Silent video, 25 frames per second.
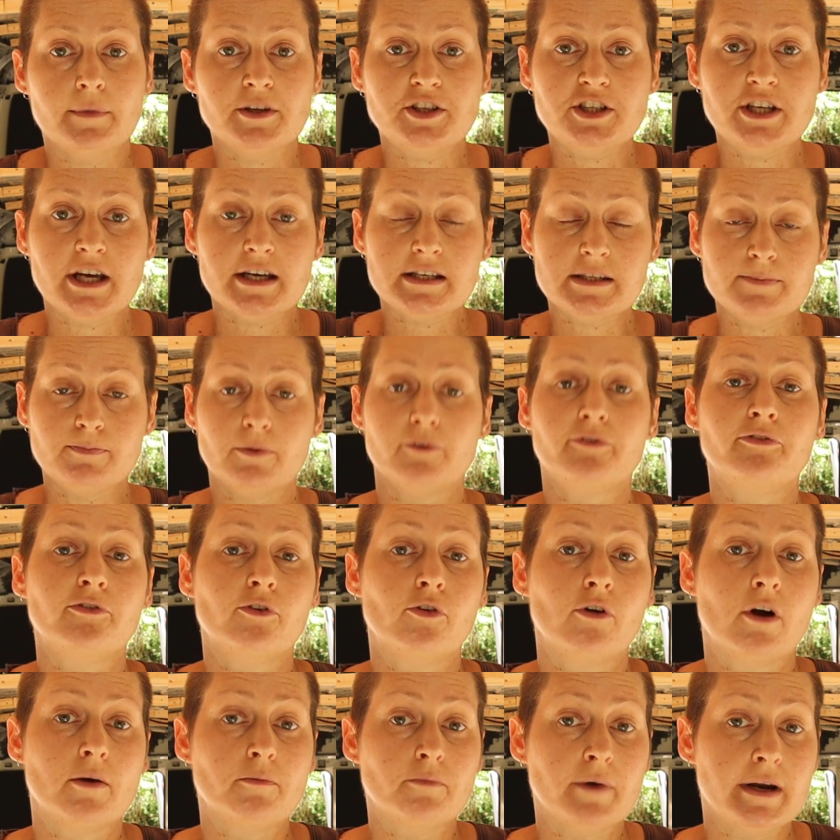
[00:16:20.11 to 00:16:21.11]
Just
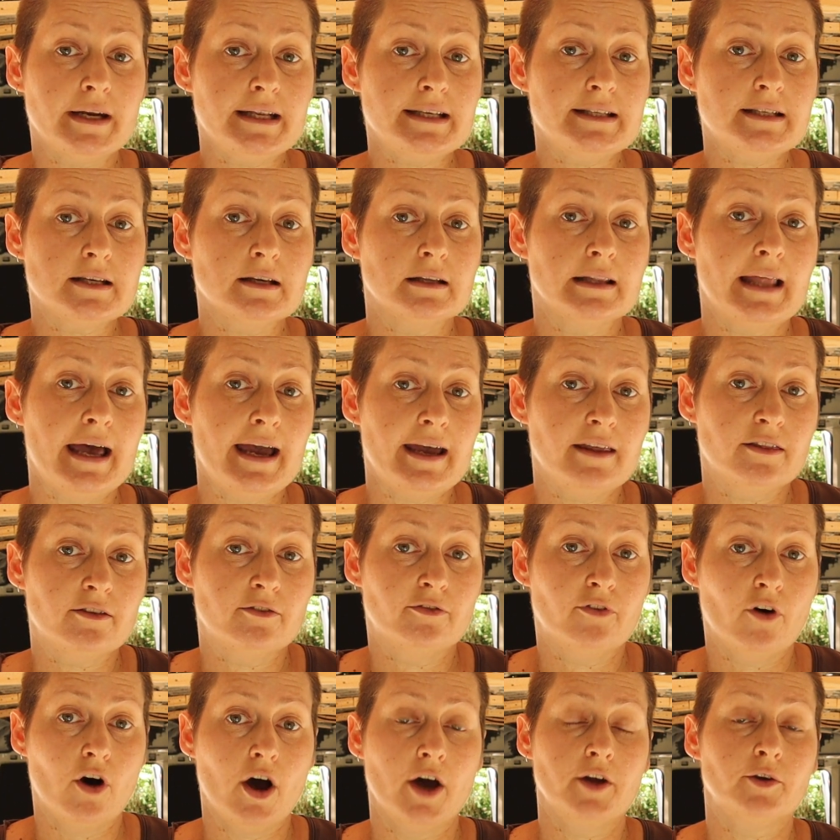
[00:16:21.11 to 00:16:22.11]
before I'm ready to lay the
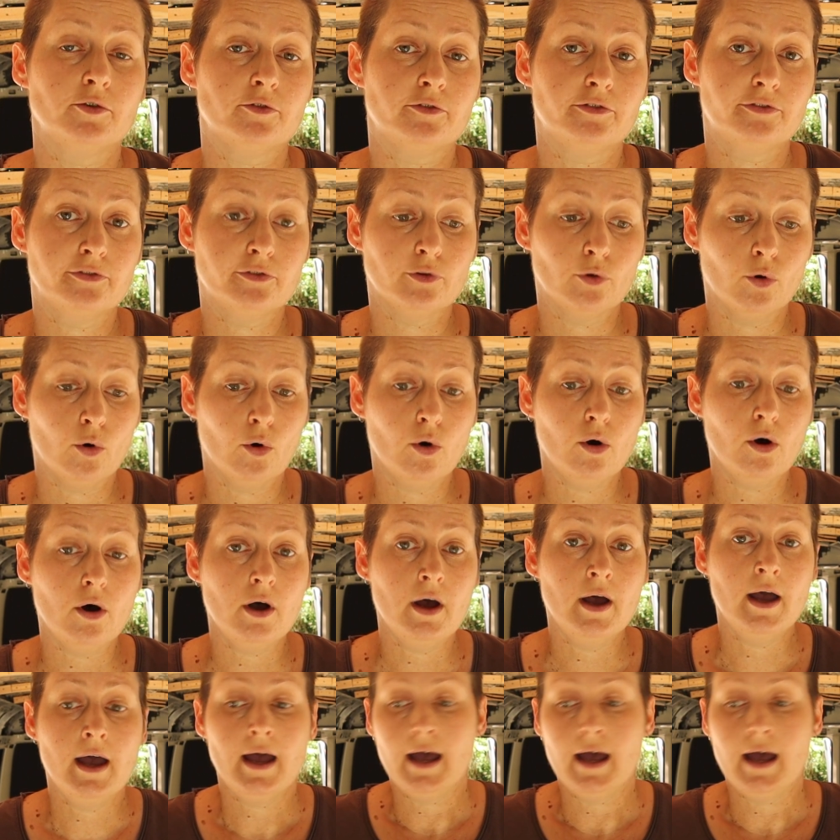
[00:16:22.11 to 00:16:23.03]
vinyl floor,